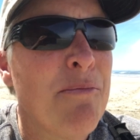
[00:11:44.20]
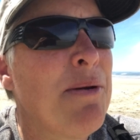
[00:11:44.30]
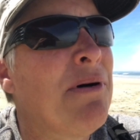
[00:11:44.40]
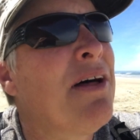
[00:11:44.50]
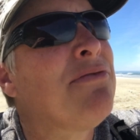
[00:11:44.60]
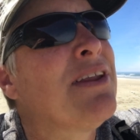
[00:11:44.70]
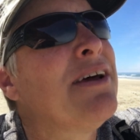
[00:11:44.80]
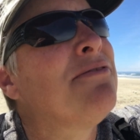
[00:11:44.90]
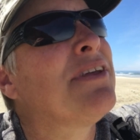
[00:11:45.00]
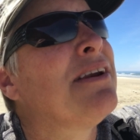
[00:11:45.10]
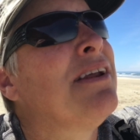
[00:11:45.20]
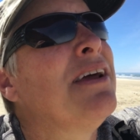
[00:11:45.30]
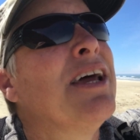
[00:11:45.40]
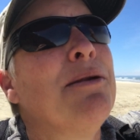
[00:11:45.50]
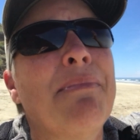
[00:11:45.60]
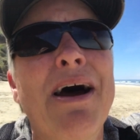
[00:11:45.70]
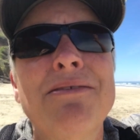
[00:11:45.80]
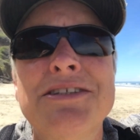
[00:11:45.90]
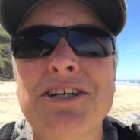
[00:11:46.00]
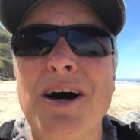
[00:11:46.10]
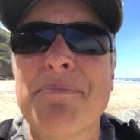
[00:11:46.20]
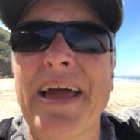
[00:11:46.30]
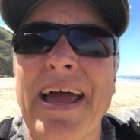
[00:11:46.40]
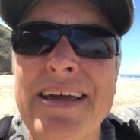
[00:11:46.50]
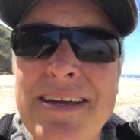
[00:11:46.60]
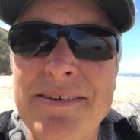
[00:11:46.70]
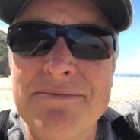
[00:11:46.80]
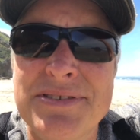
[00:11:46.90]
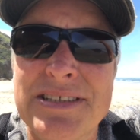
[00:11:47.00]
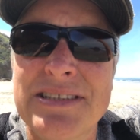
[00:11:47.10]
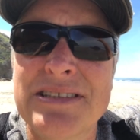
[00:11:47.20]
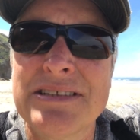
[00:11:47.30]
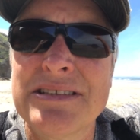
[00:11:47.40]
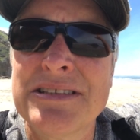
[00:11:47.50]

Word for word: People have lived in, in mountaintop caves,